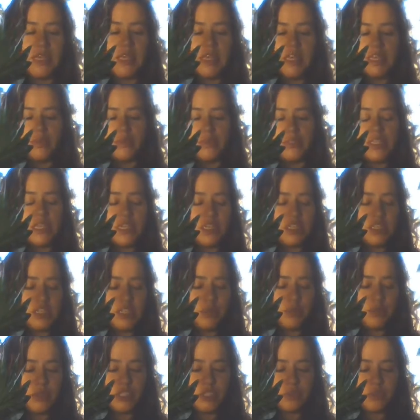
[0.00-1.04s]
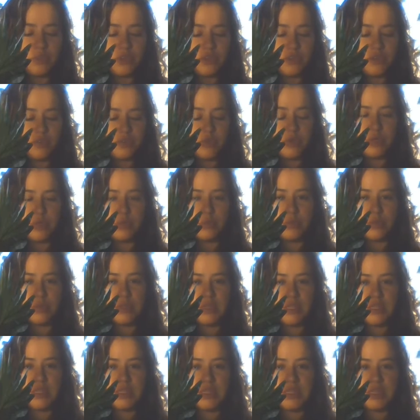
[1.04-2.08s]
light. It was actually much more
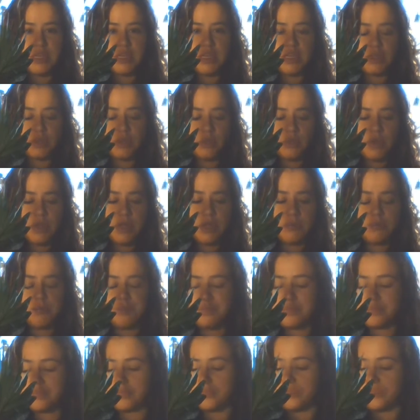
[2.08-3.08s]
affordable than the other one.